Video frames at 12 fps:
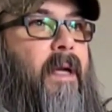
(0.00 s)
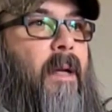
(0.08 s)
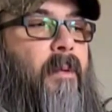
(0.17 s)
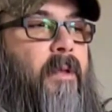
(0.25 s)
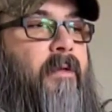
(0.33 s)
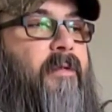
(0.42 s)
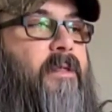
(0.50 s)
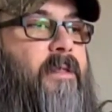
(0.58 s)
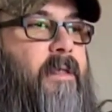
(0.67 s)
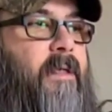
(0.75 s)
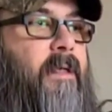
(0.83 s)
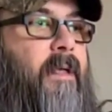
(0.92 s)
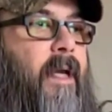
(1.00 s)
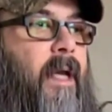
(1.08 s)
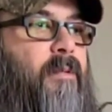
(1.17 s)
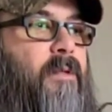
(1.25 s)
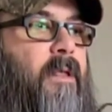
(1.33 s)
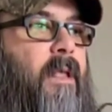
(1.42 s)
I believe it's the
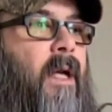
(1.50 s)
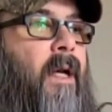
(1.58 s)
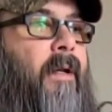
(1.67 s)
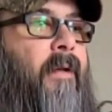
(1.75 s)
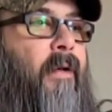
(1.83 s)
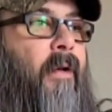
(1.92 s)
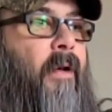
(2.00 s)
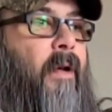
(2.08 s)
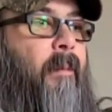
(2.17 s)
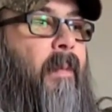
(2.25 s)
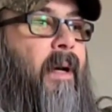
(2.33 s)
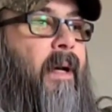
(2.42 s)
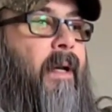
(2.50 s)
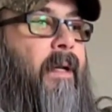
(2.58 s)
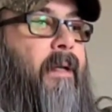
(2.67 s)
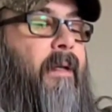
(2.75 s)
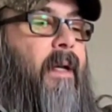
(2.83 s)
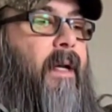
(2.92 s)
Epsilon on
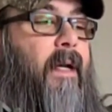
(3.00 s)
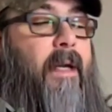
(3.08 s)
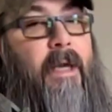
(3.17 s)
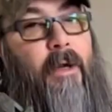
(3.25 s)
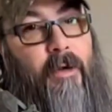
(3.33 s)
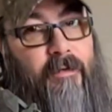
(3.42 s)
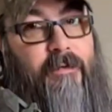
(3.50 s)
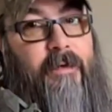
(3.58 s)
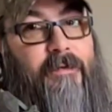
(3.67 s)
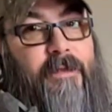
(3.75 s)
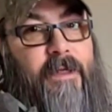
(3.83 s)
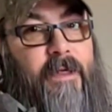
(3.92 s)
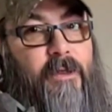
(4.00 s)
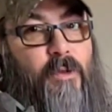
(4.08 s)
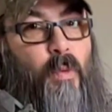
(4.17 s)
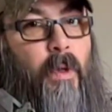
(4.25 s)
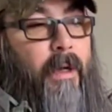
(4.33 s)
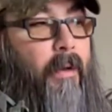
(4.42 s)
my AR-15
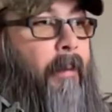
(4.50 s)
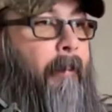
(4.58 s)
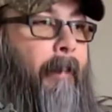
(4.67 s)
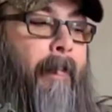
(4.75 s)
as well.